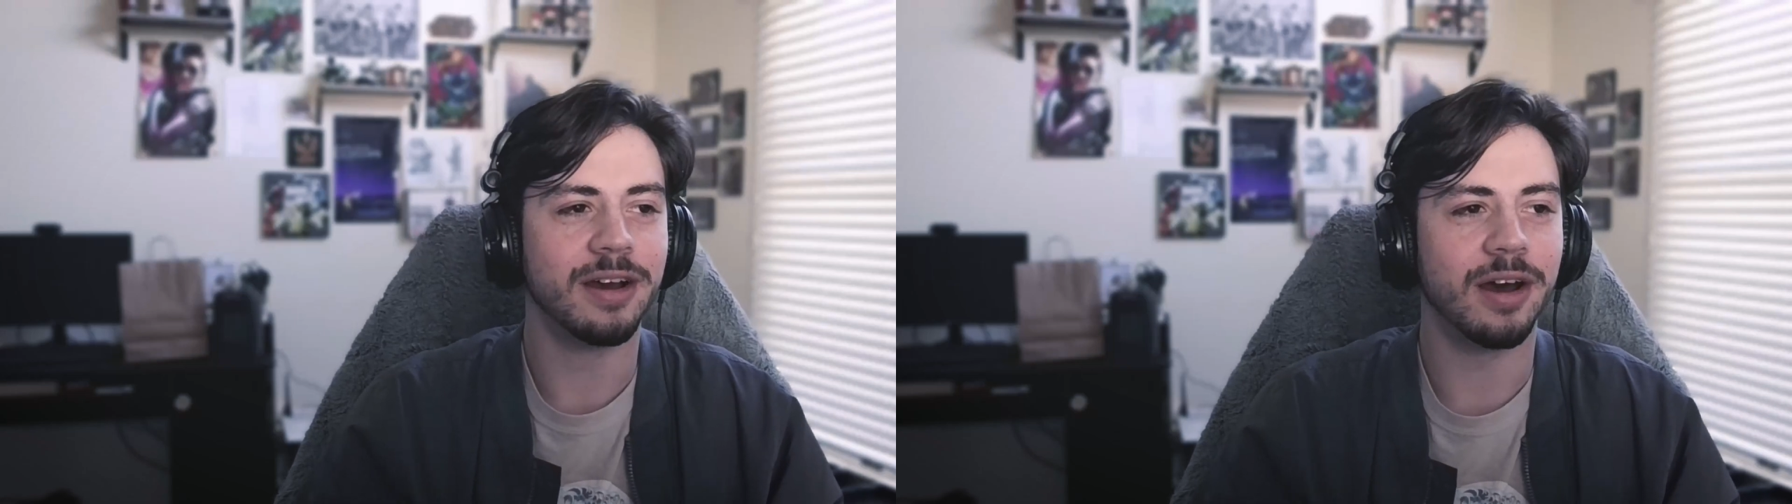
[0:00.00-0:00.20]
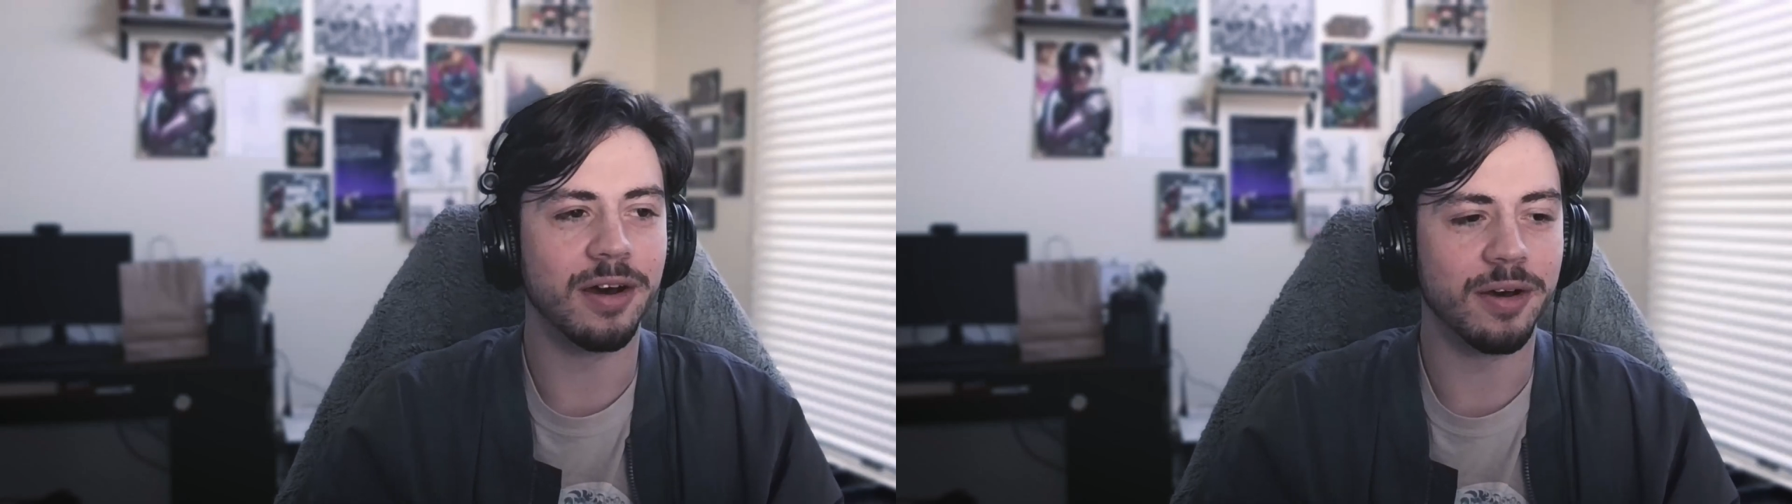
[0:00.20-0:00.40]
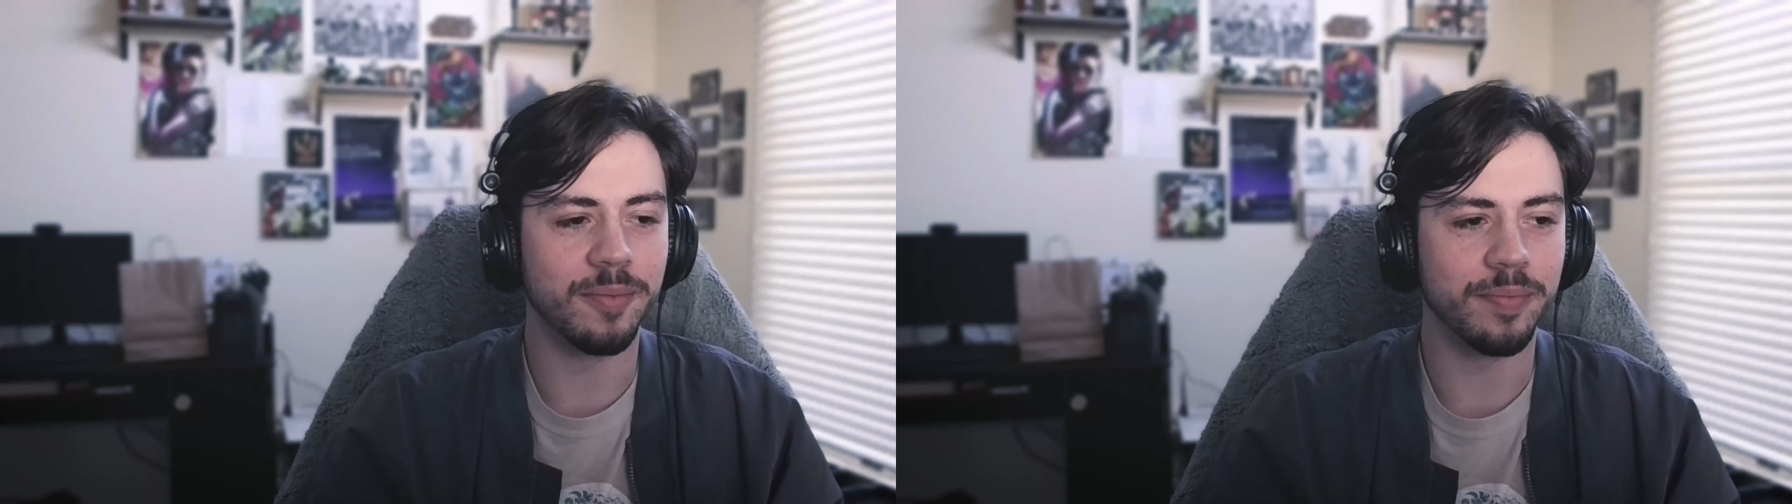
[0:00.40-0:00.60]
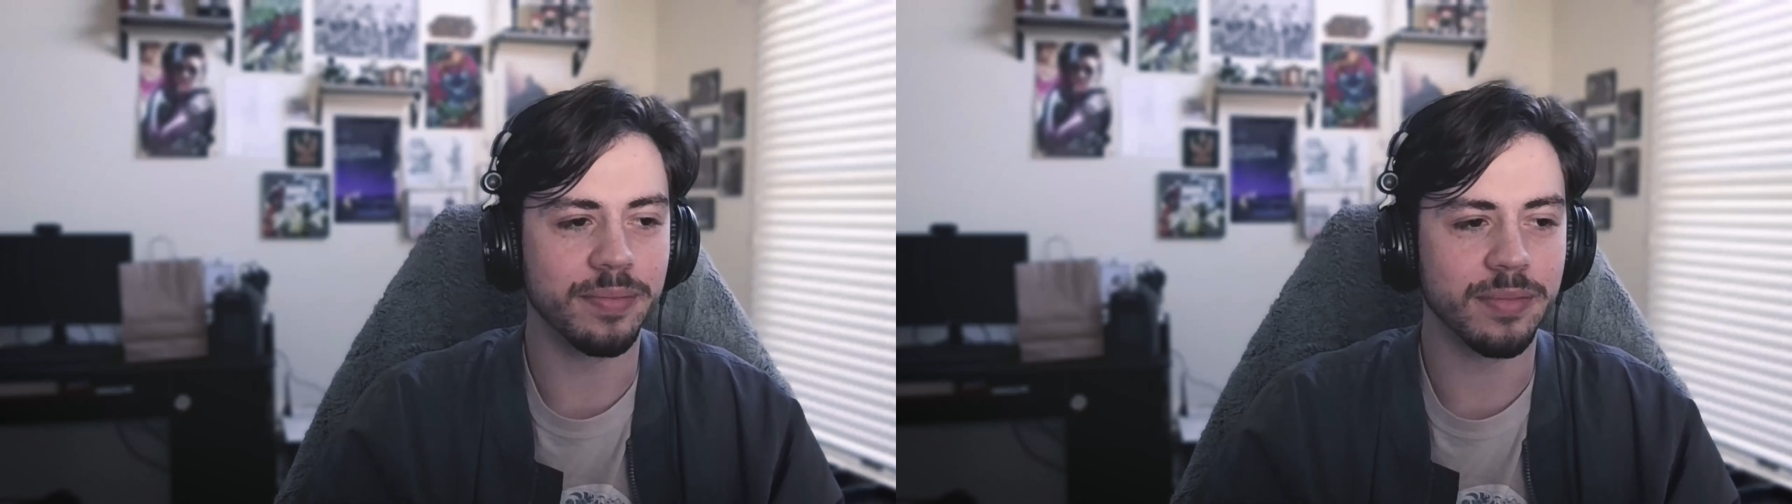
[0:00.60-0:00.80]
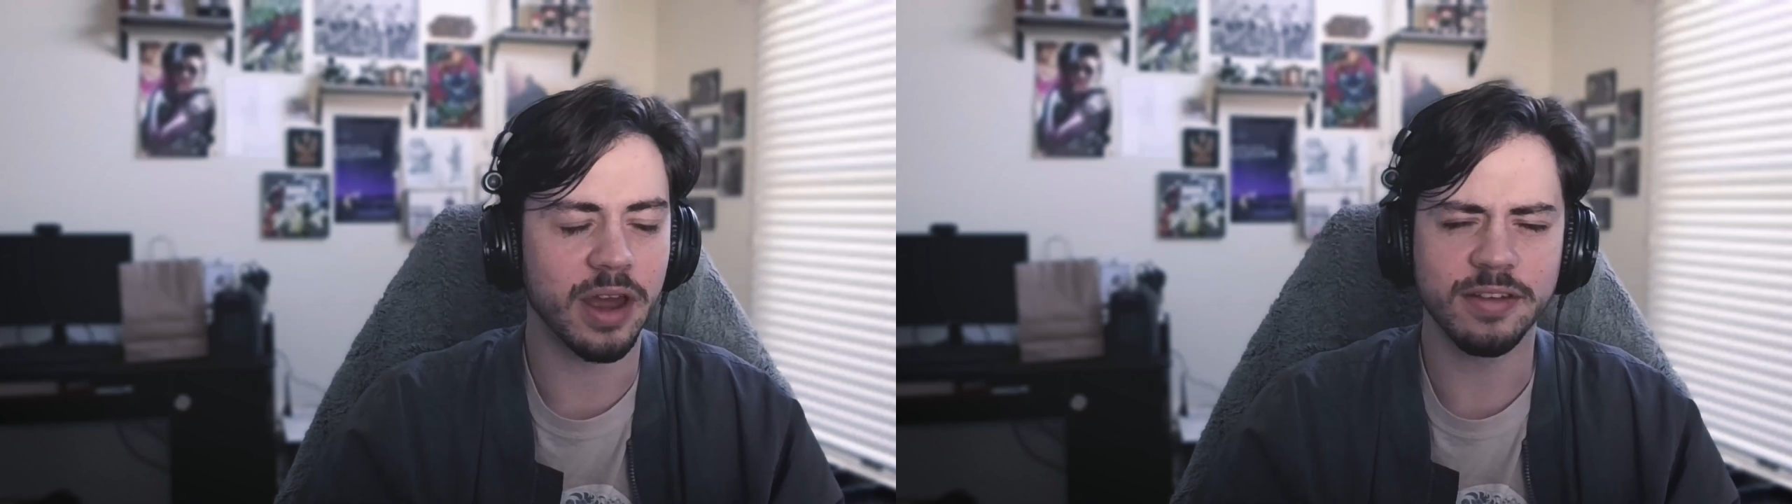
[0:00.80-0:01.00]

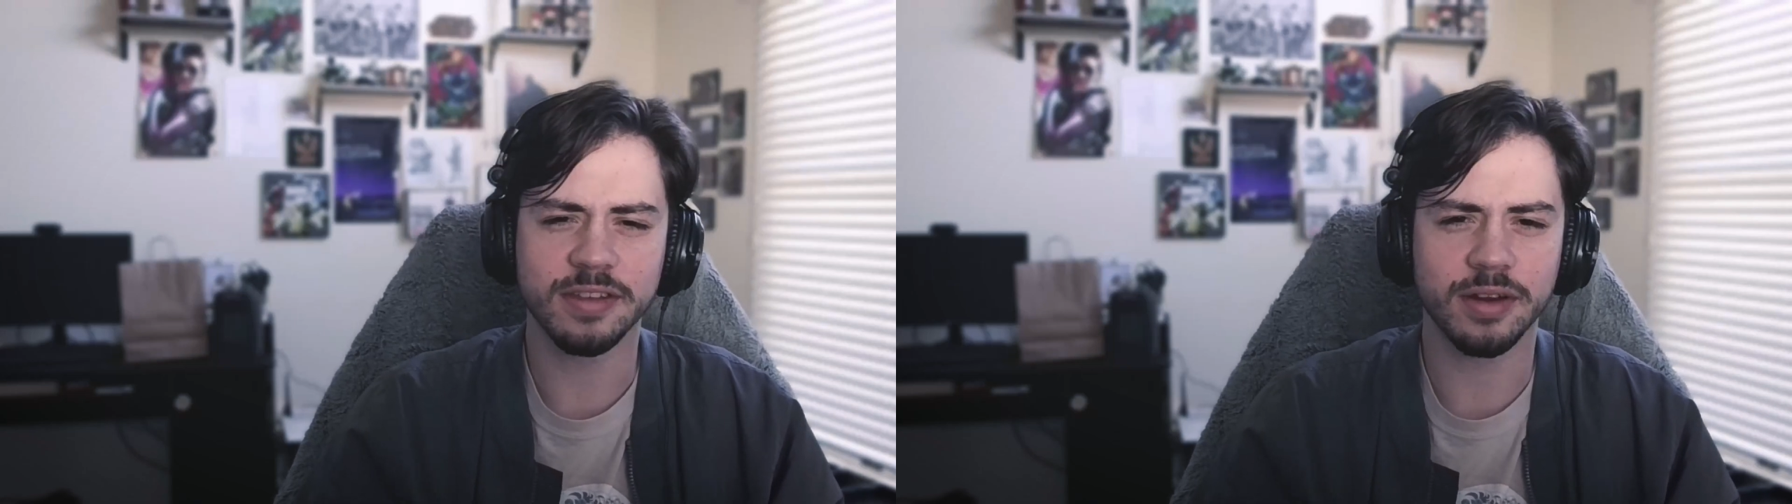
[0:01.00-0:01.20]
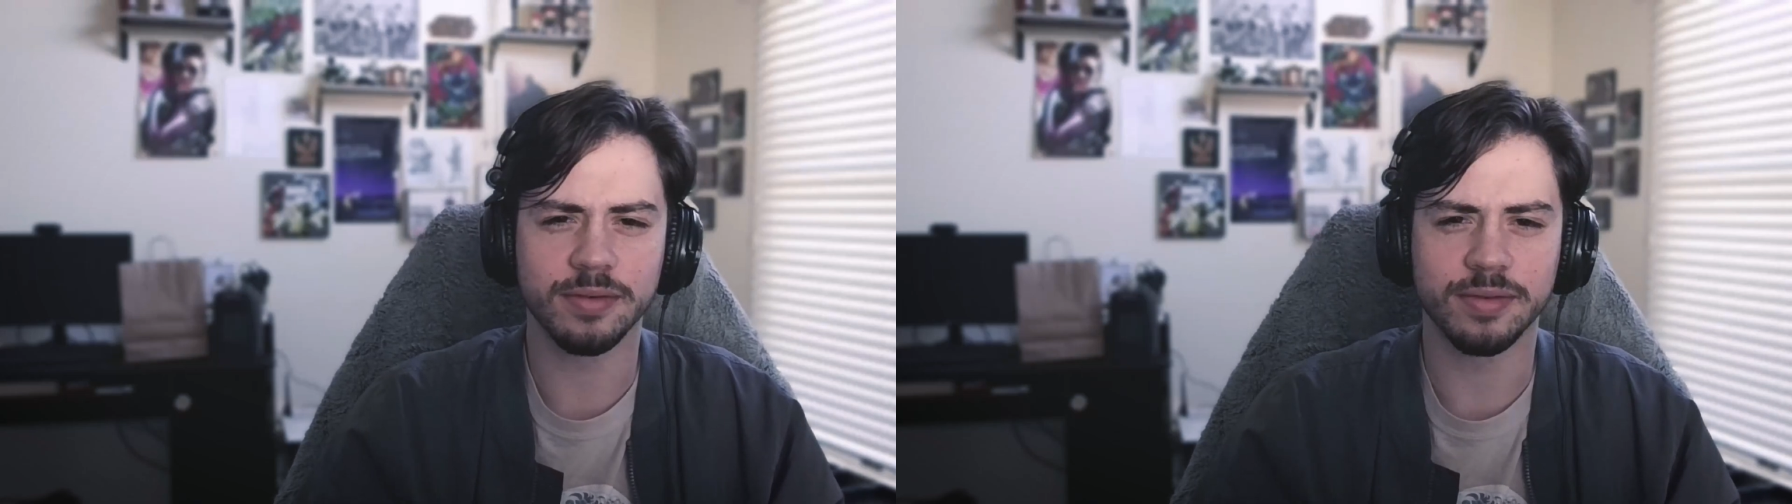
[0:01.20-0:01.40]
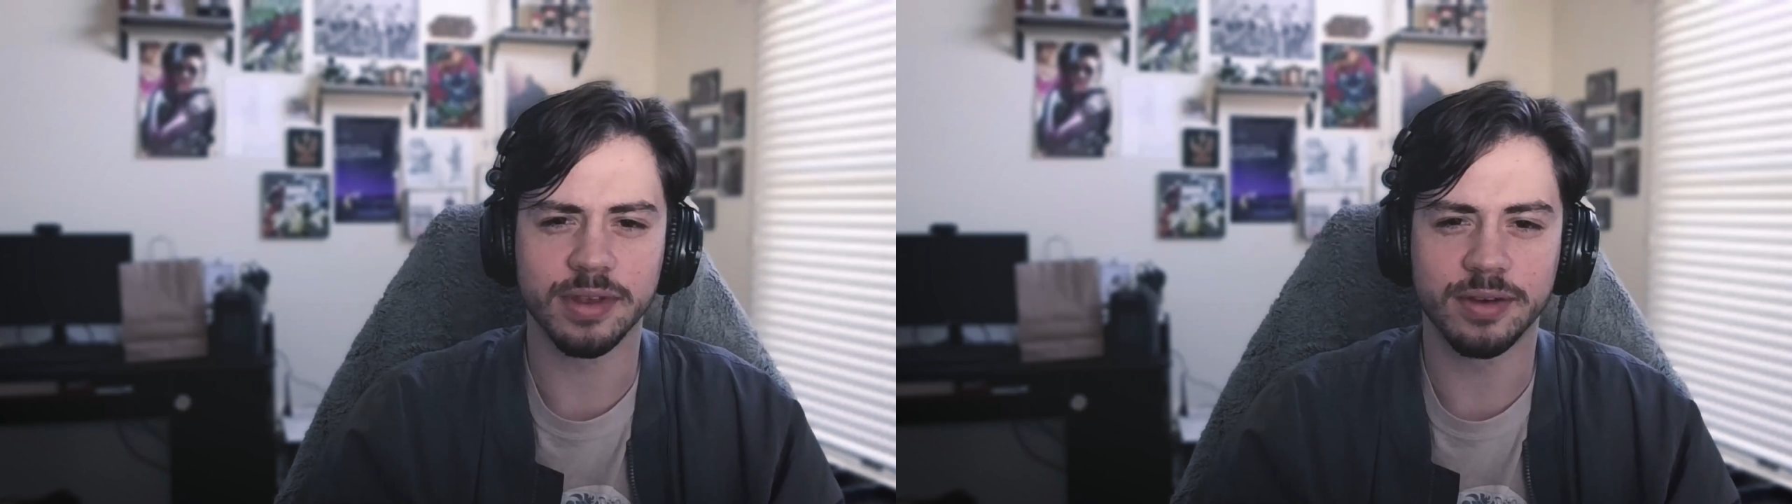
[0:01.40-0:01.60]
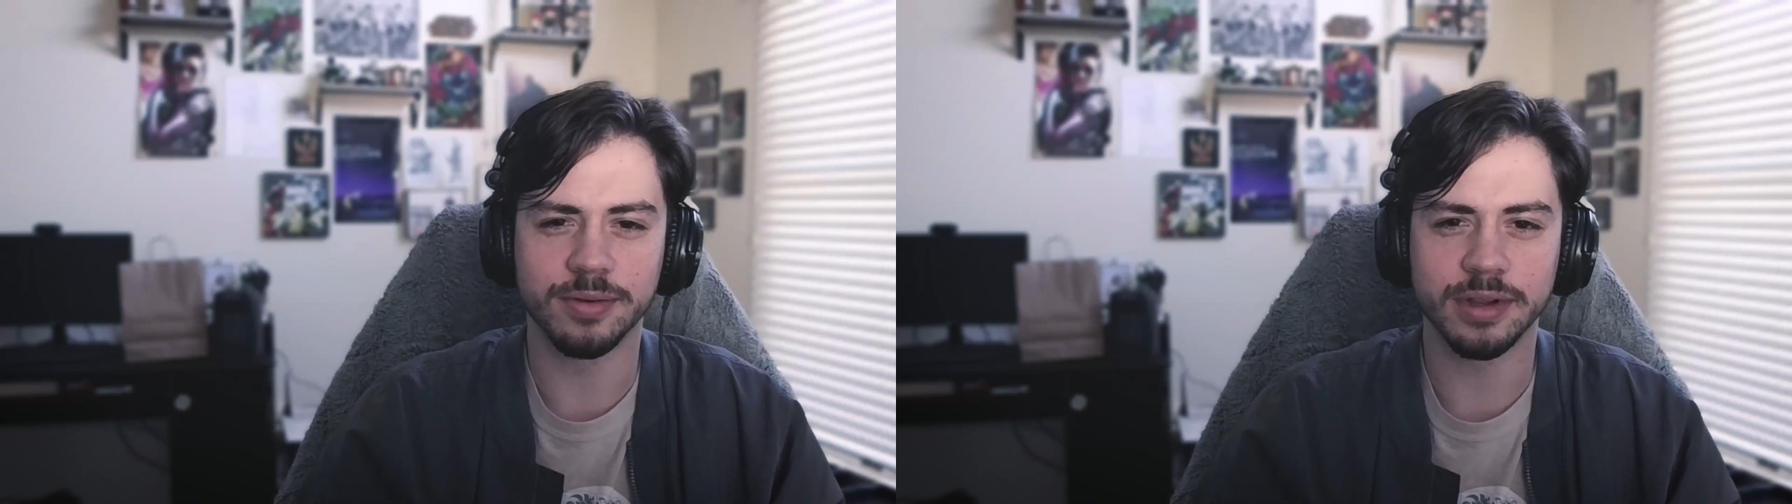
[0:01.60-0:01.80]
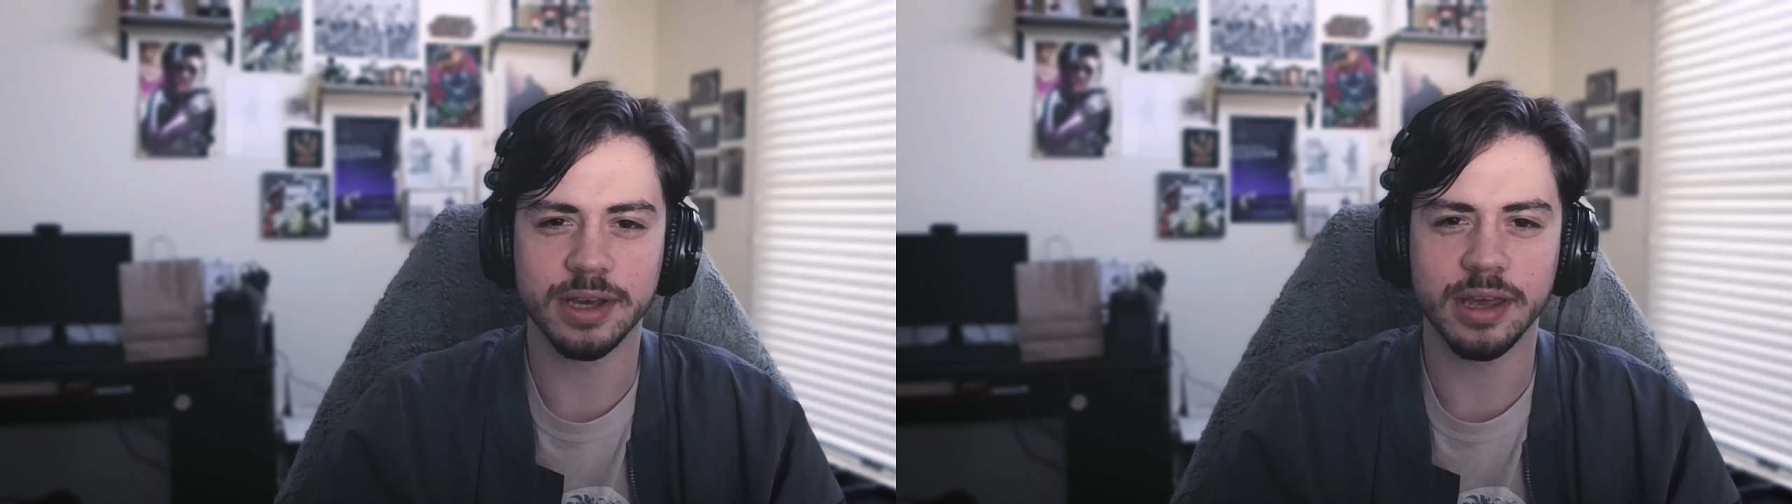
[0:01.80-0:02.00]
I just thought it was really
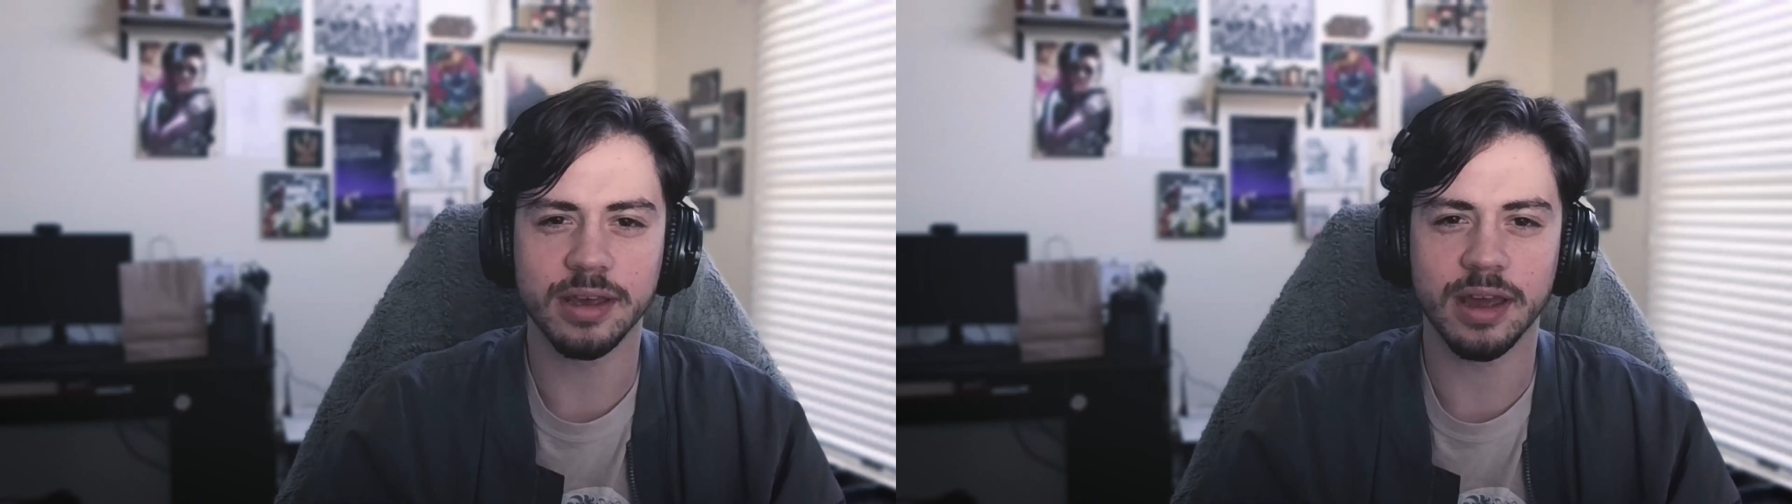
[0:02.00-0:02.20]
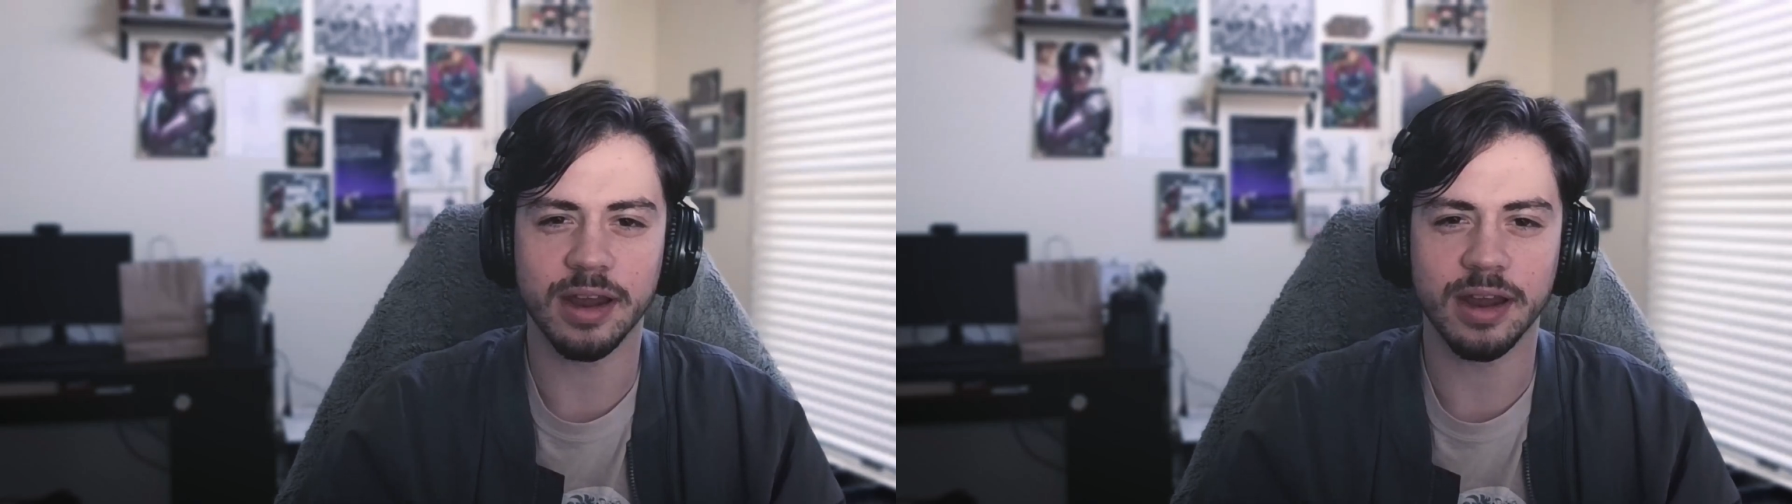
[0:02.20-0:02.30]
cool looking,